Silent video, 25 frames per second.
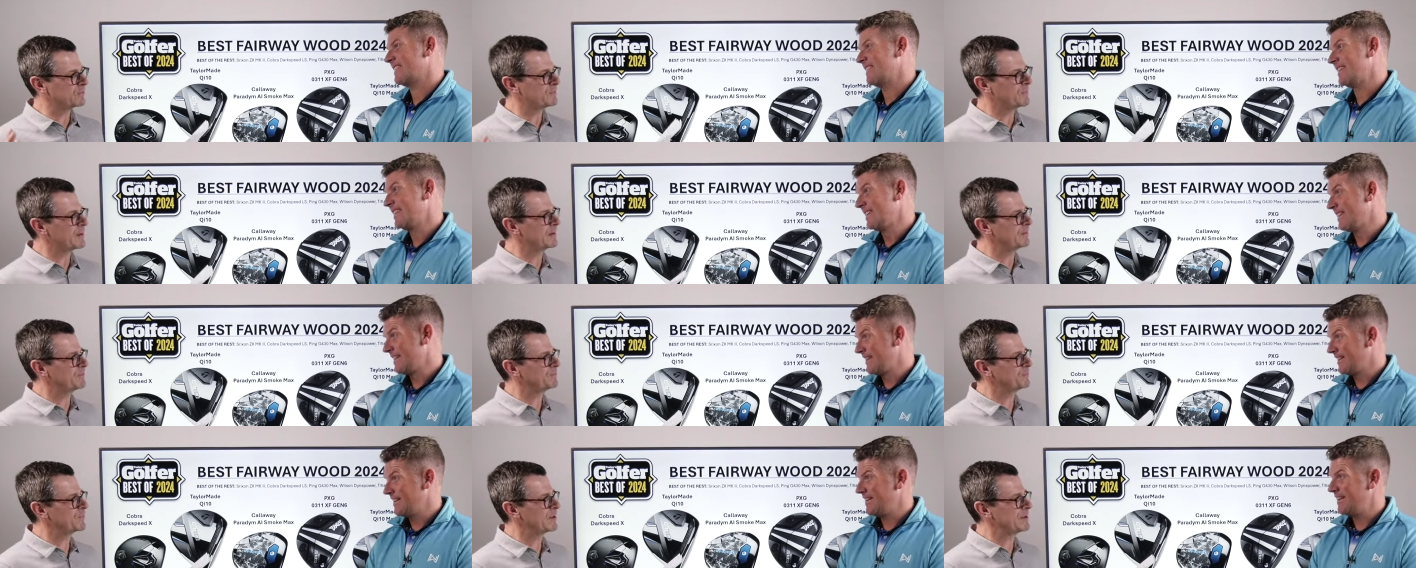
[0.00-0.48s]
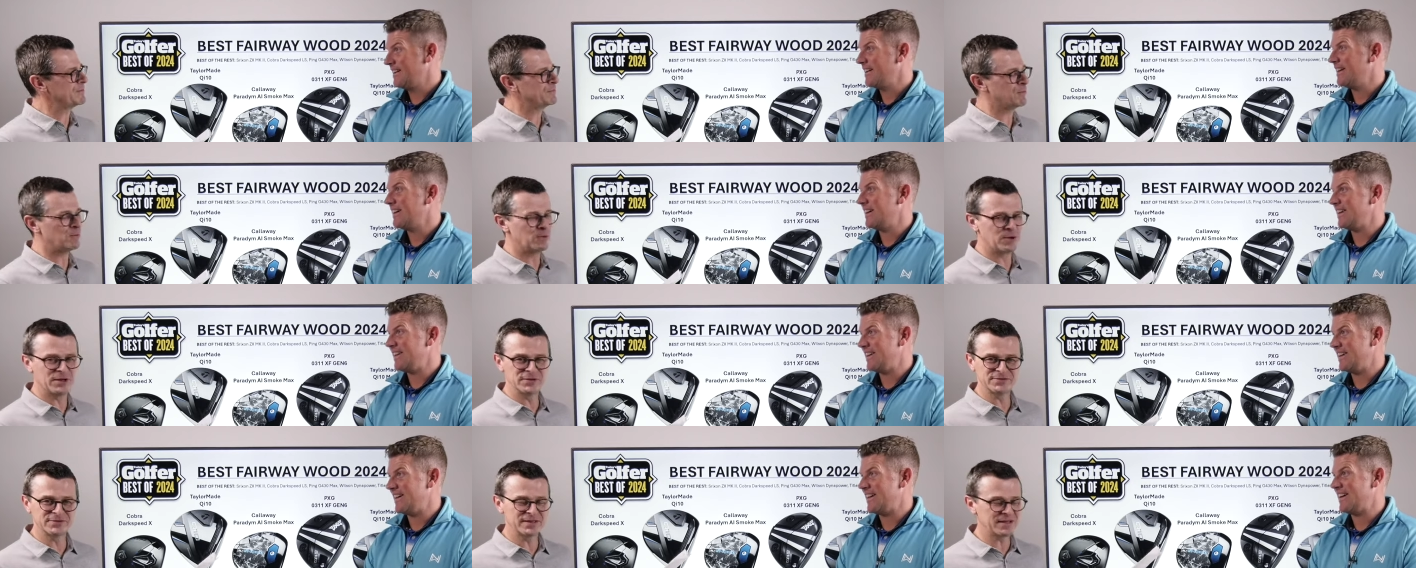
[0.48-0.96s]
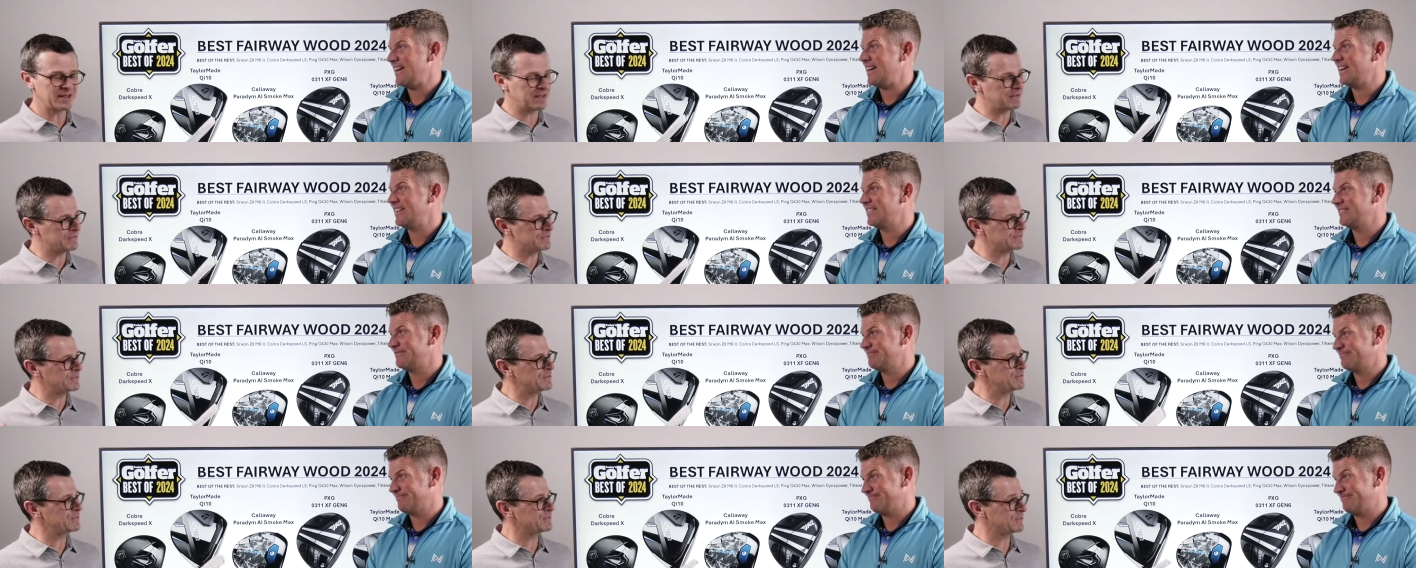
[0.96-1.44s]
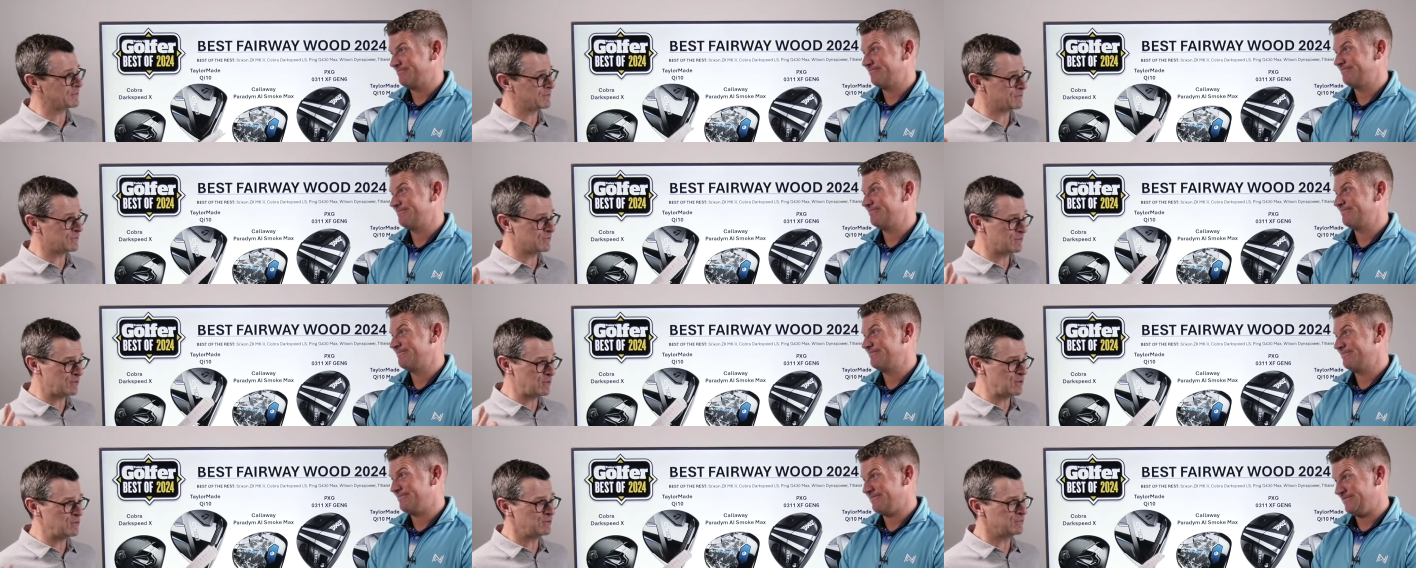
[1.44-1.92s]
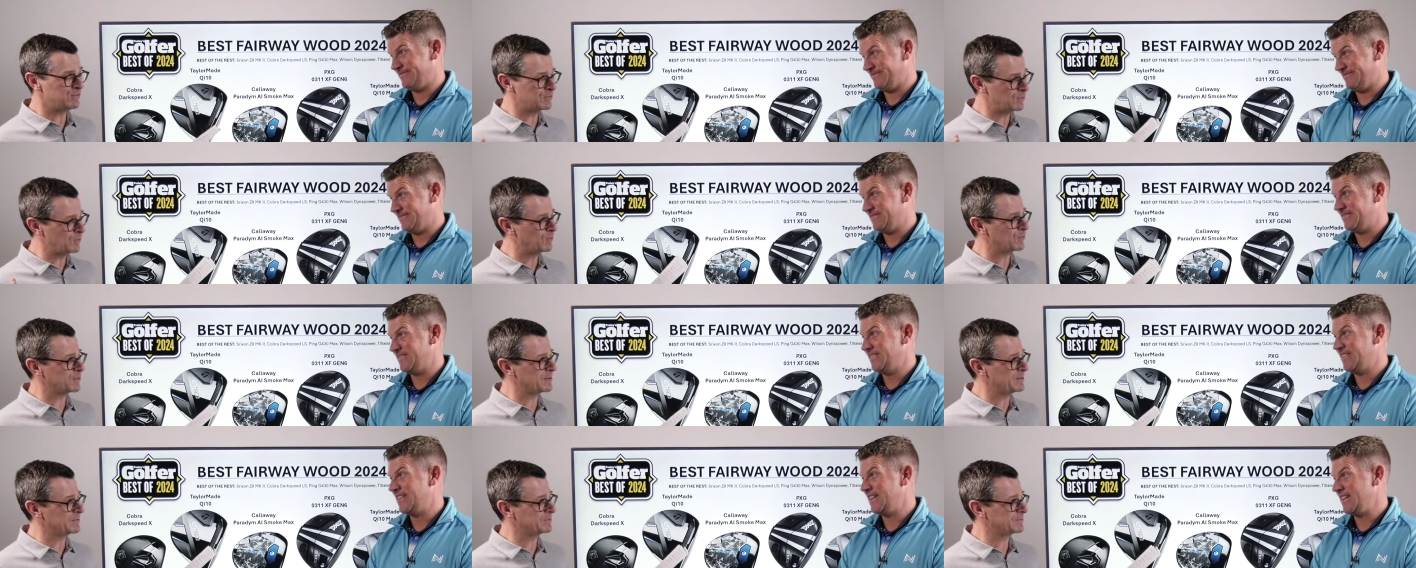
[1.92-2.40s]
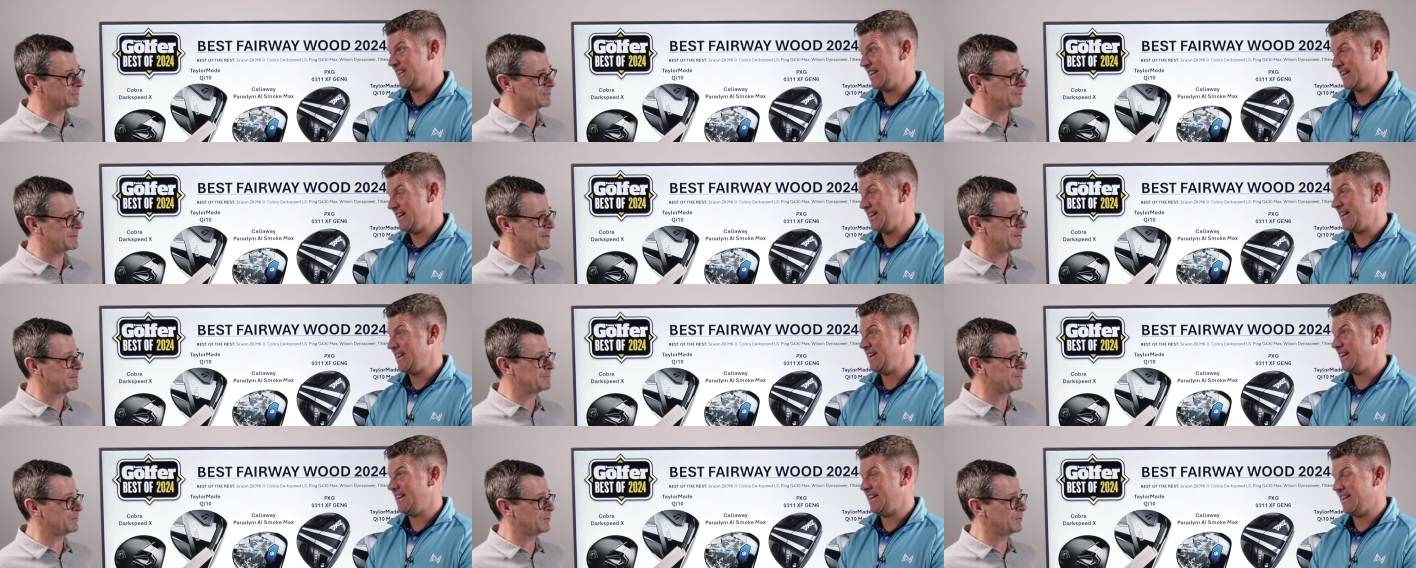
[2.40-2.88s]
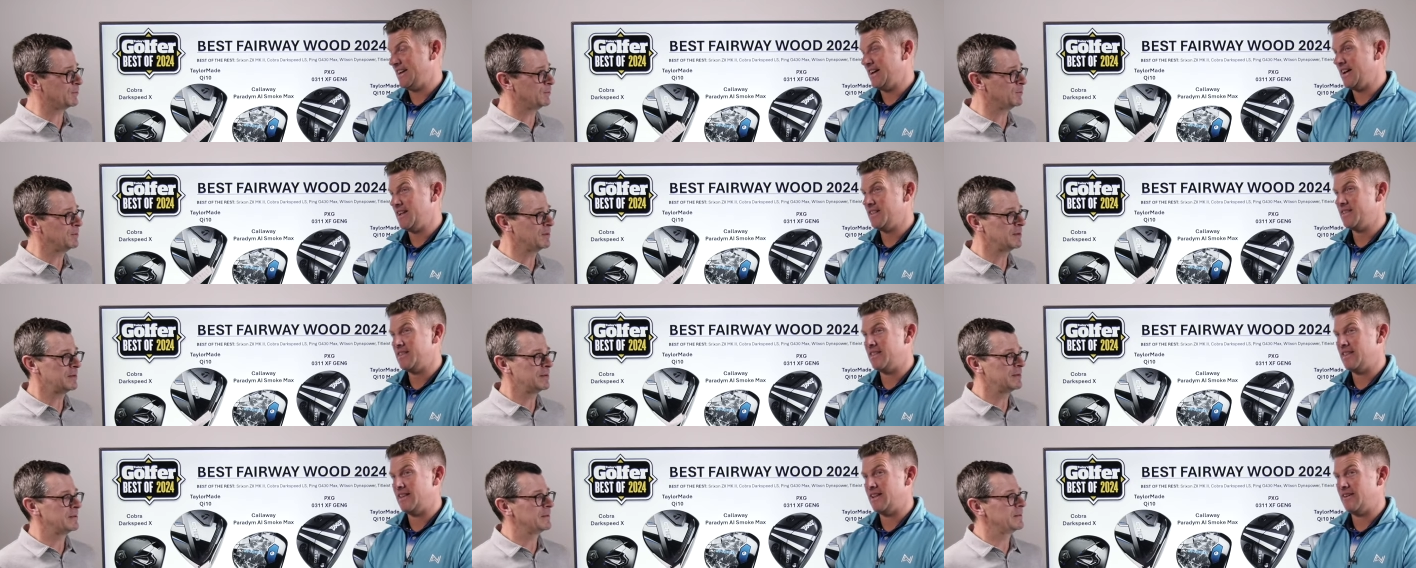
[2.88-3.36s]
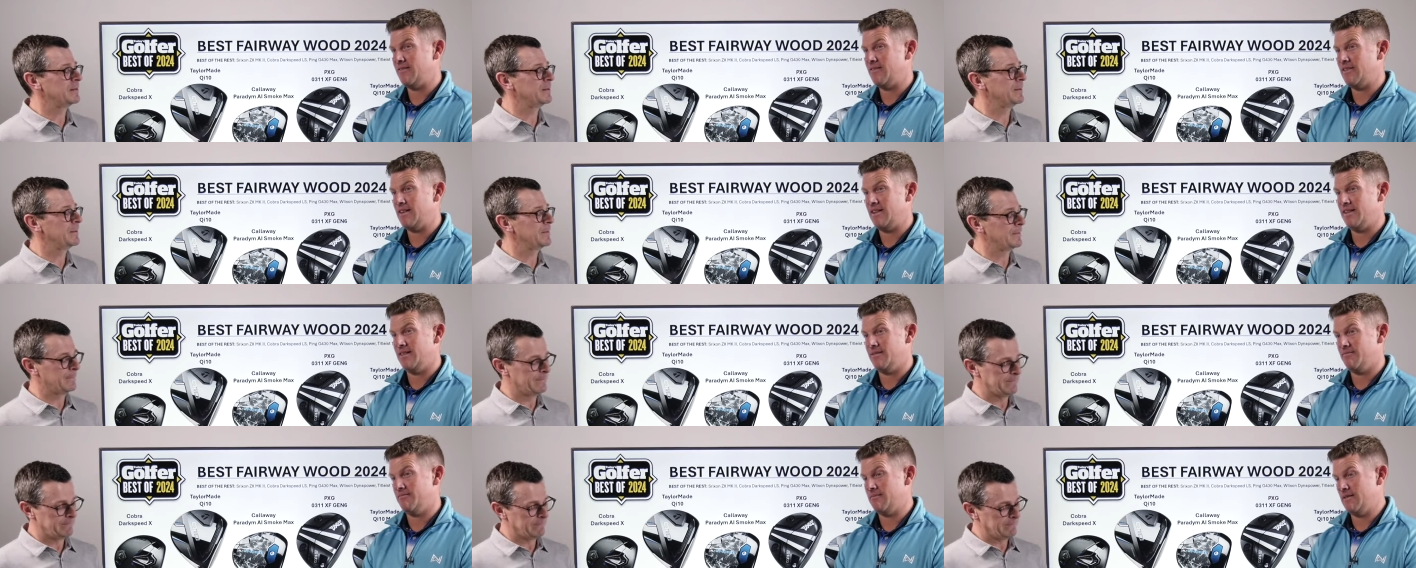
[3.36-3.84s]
Speaker 1: amount of people. Yeah, suits a huge audience. Yeah, I, well,